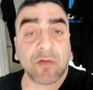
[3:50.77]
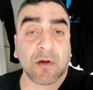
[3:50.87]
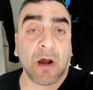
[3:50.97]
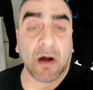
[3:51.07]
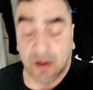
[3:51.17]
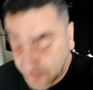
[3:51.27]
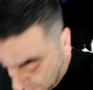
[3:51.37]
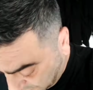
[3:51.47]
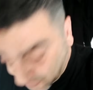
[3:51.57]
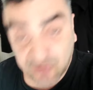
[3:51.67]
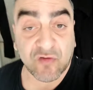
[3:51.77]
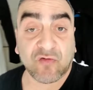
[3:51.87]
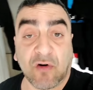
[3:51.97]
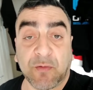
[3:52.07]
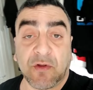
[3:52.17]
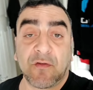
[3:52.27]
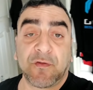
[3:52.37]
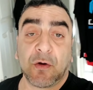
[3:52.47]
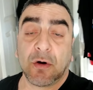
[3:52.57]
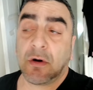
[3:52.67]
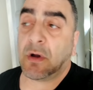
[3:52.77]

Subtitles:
the card, which I just dropped on the floor.